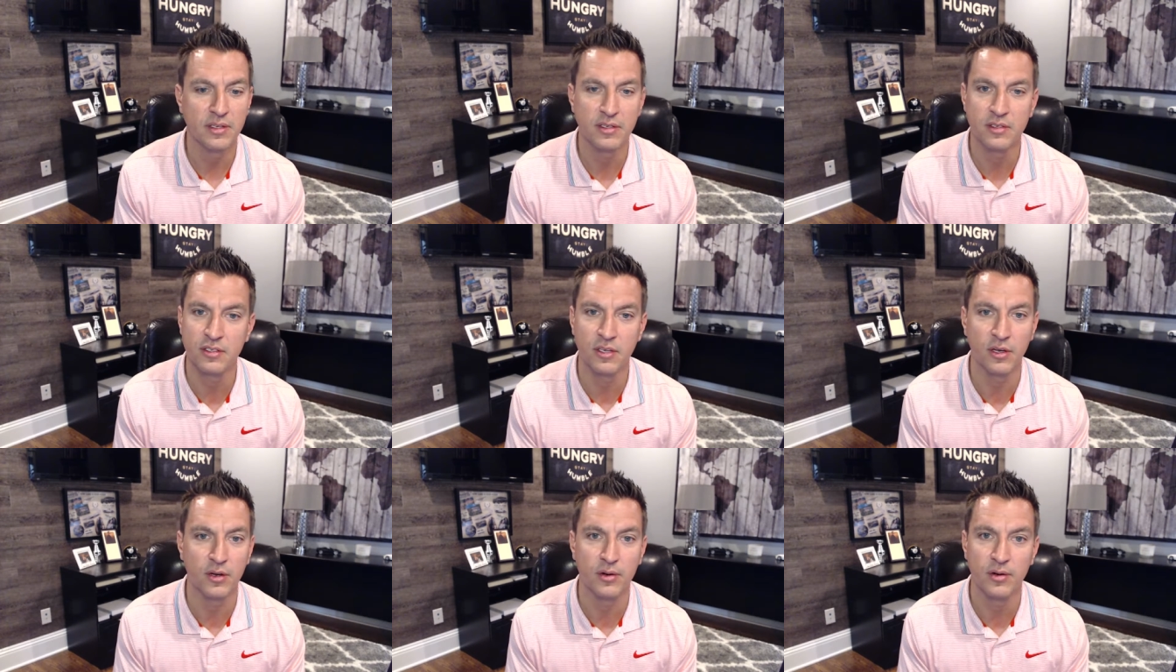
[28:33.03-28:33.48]

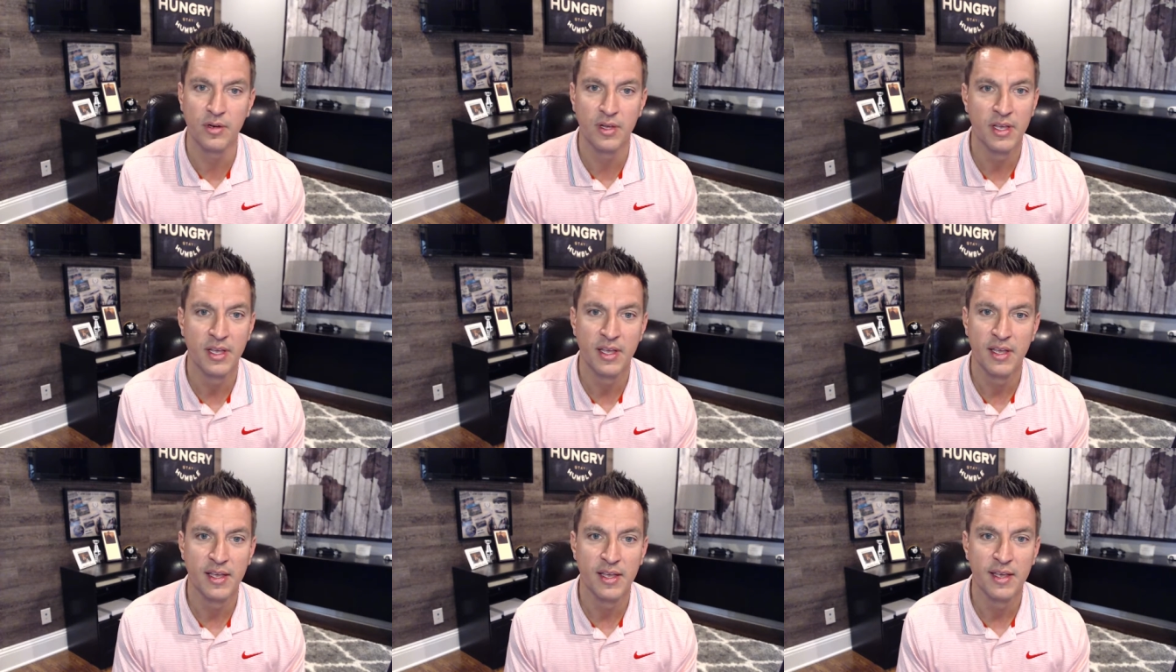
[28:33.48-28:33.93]
So,
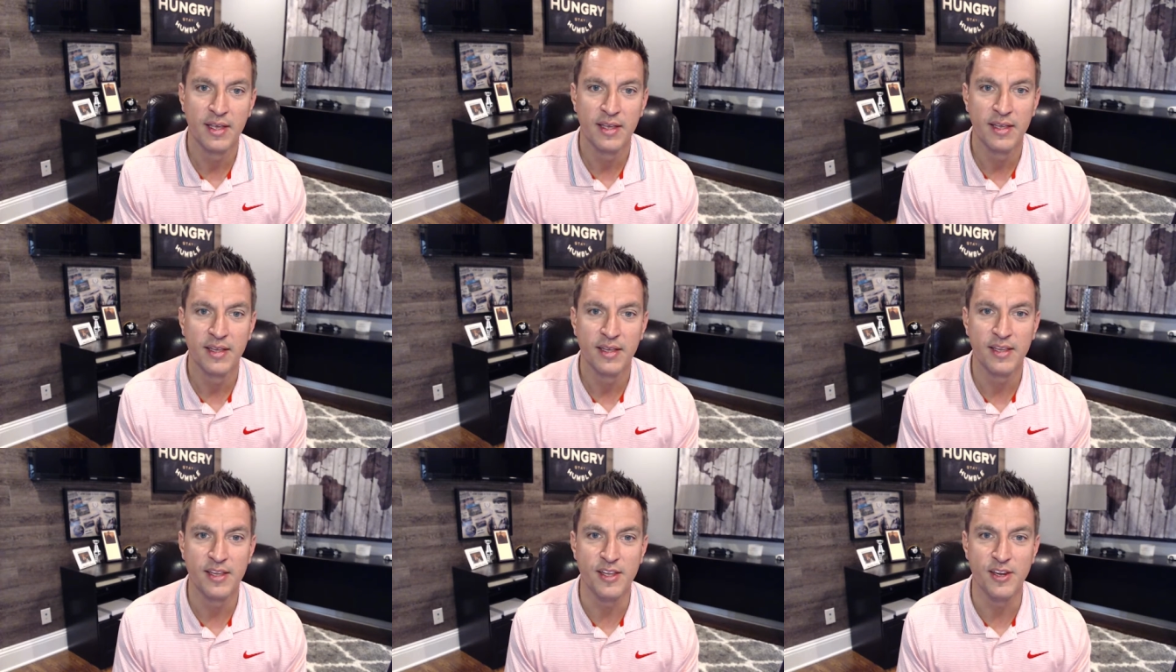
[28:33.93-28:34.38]

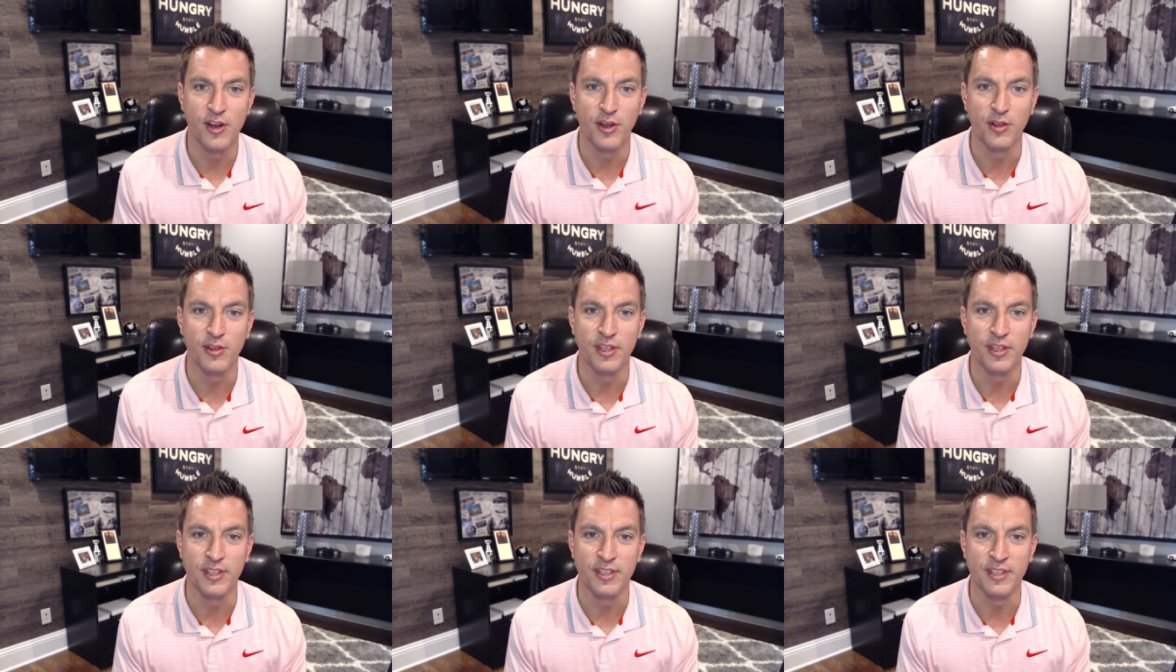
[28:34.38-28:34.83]
you
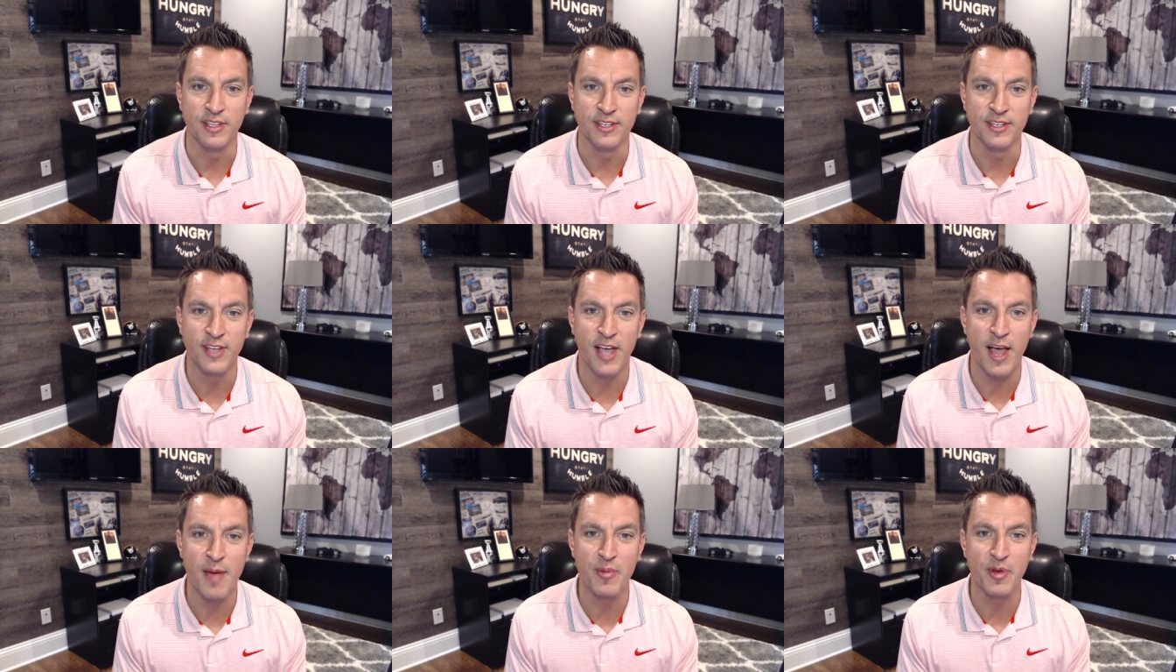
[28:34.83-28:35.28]
know, the
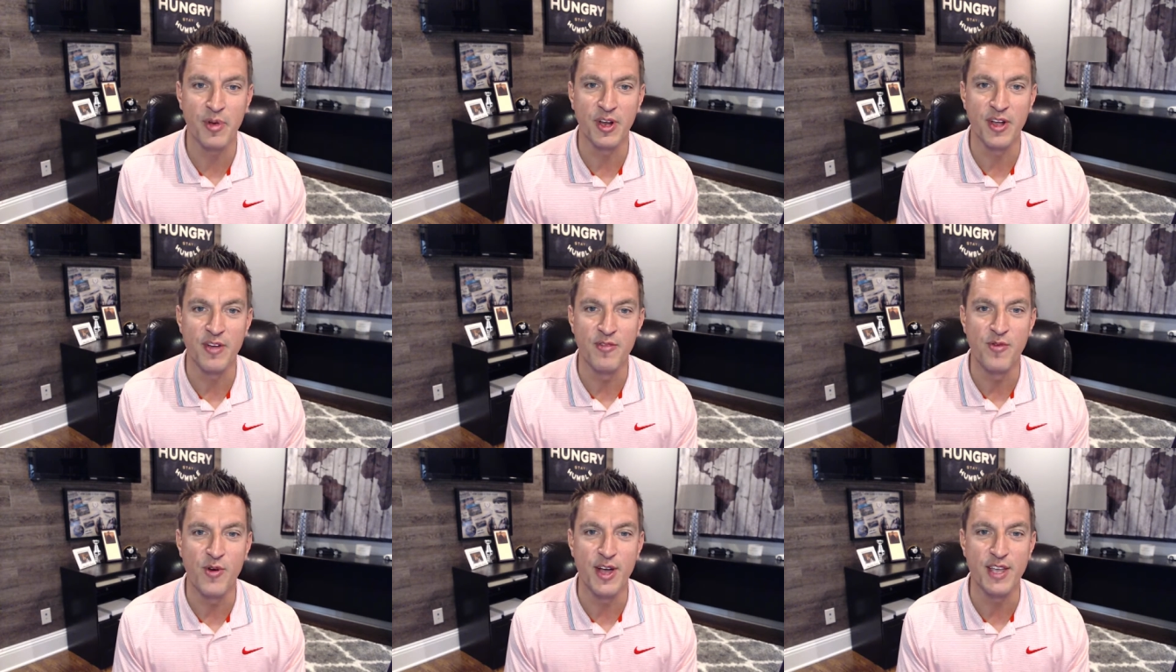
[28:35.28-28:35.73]
the
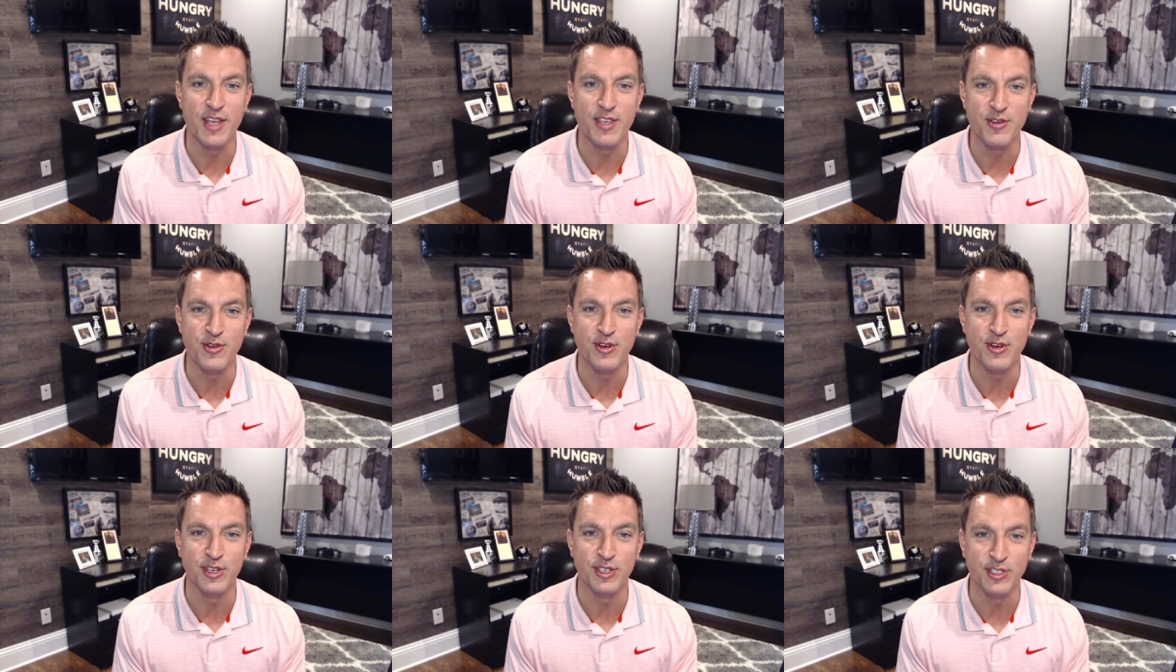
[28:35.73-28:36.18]
topic of what
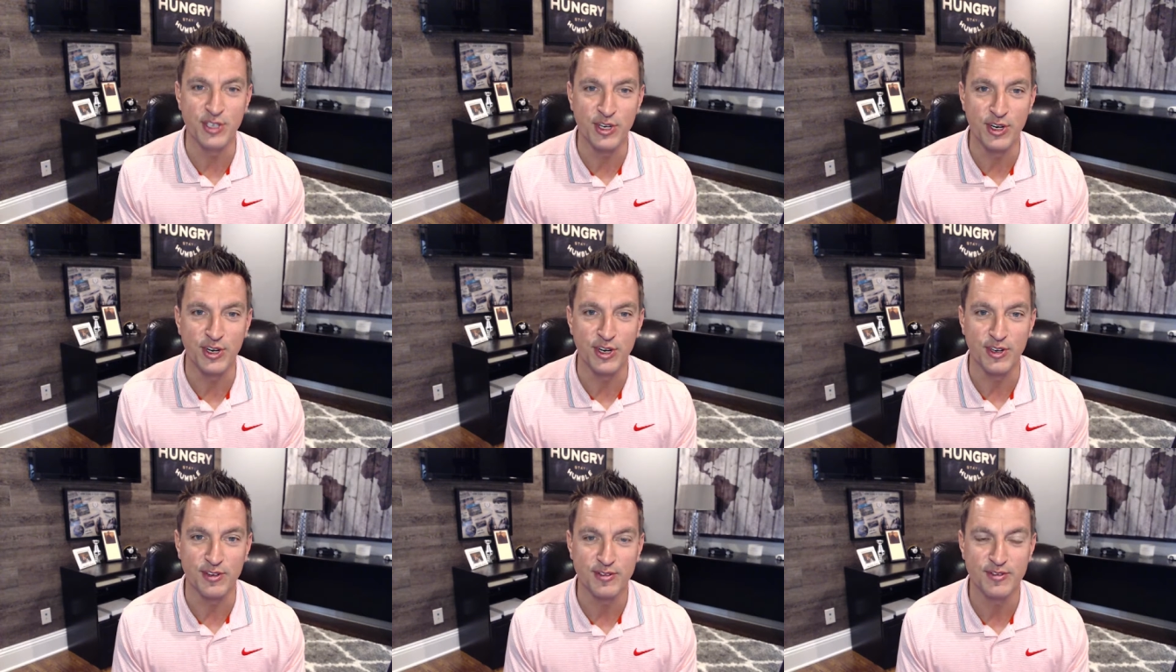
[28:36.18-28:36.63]
you
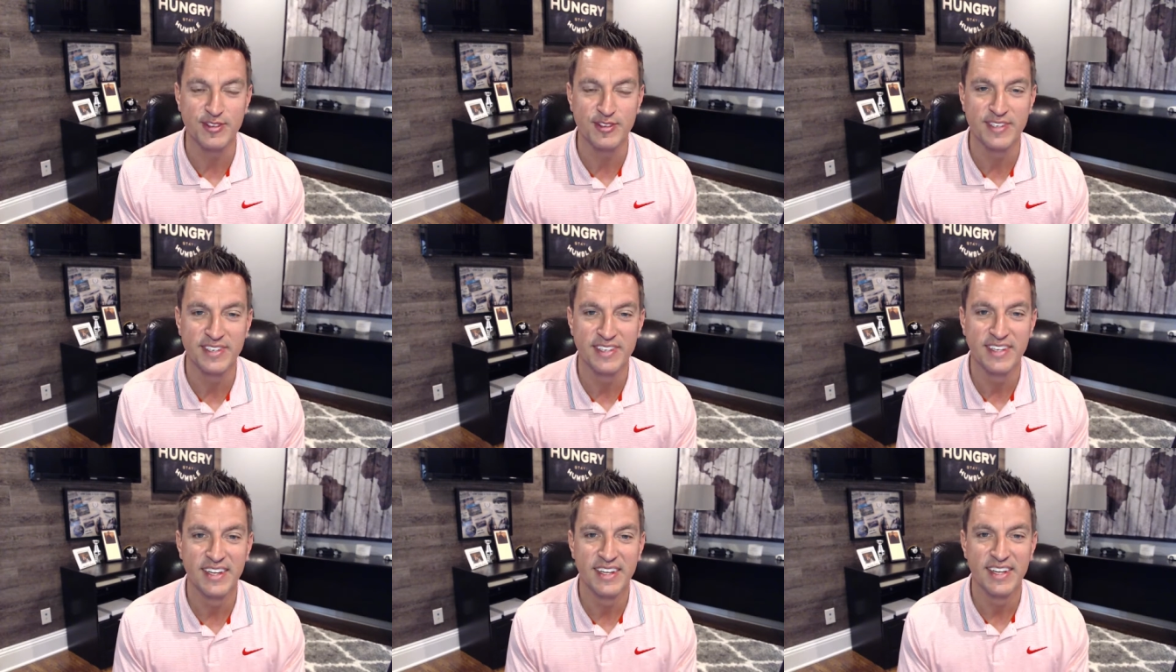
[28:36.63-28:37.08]
deserve